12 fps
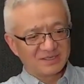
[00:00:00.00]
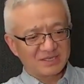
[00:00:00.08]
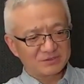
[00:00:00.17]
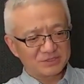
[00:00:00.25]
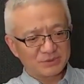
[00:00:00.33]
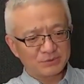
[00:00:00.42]

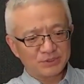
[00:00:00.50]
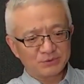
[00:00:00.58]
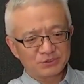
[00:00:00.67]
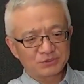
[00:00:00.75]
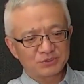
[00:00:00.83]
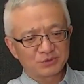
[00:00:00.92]
Actually,
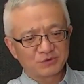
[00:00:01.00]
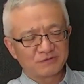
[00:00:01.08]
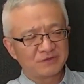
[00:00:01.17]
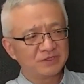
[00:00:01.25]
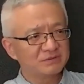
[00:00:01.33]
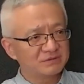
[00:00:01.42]
we should
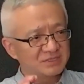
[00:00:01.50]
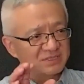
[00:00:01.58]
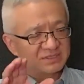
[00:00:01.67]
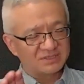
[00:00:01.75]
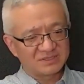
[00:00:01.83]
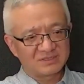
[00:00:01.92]
review
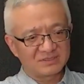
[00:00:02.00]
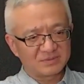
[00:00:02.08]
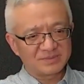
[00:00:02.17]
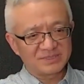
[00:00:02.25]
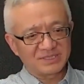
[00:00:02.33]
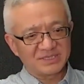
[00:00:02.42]
the
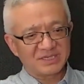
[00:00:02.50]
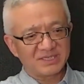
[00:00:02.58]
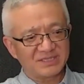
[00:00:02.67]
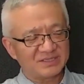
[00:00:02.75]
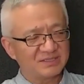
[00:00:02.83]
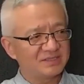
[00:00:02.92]

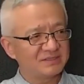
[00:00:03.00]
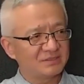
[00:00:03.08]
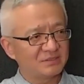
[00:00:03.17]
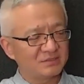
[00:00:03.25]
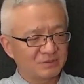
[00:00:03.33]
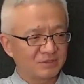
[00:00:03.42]
OpenAI and
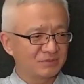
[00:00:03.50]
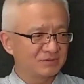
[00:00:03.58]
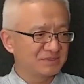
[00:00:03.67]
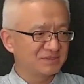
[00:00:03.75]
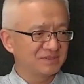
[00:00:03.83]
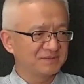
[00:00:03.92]
our
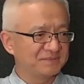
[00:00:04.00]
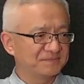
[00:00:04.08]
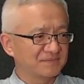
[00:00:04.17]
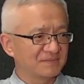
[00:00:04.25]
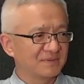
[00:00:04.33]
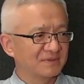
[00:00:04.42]
policy in
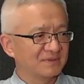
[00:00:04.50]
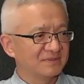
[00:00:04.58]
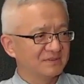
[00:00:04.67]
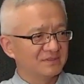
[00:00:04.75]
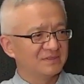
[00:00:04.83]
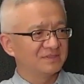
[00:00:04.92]
the
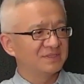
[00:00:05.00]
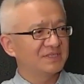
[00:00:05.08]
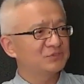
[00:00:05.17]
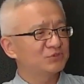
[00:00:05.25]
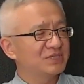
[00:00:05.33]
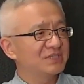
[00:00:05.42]

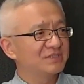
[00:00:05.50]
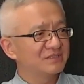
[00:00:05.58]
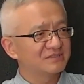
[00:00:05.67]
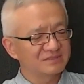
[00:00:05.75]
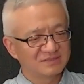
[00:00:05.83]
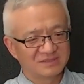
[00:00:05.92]
industry
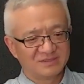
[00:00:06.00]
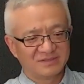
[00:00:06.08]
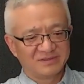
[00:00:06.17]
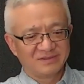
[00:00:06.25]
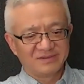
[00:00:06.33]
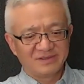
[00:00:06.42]
leader.
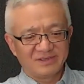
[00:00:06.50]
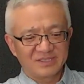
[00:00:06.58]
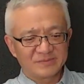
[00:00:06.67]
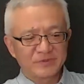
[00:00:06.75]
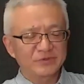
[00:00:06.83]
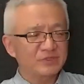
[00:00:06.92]

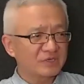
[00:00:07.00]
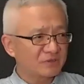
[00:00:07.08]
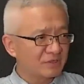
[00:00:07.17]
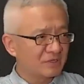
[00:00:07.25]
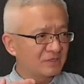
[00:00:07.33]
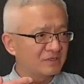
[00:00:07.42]
And both of
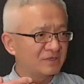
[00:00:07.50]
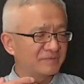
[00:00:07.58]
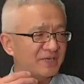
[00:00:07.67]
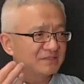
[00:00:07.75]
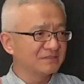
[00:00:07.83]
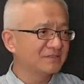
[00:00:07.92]
our
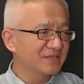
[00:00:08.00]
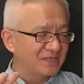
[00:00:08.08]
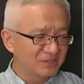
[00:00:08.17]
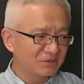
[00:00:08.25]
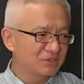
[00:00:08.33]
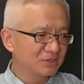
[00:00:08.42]
partners
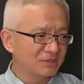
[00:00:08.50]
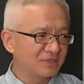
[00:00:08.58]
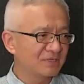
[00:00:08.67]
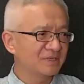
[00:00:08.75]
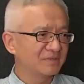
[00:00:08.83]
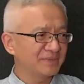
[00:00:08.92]
and also
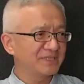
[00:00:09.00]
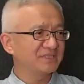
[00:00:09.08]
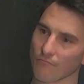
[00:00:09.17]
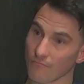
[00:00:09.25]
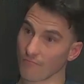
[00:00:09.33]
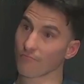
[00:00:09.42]
our competitor.